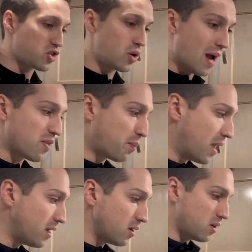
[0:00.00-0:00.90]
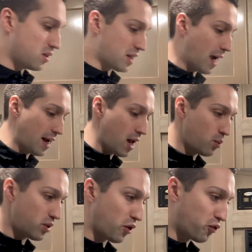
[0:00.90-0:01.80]
So you have the big
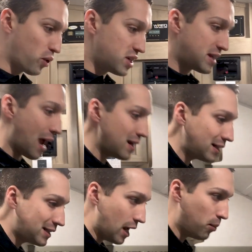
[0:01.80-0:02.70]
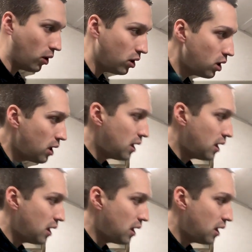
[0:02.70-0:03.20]
dinette with the freestanding table.